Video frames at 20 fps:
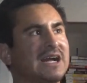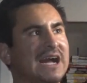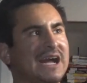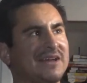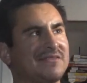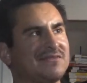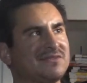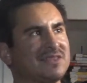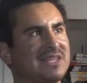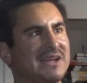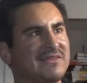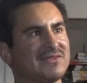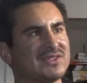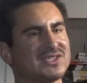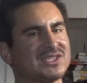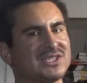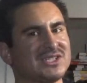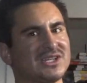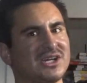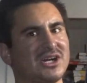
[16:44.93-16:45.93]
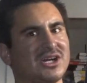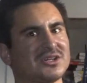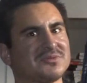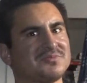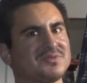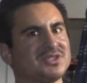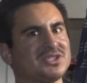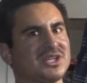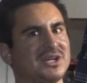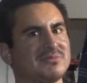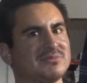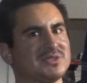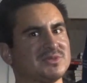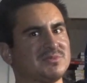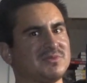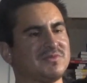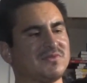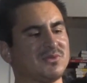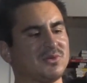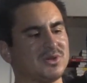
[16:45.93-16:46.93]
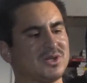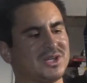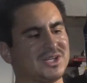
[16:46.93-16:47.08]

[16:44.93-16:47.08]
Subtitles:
I've never seen UGG pajamas before,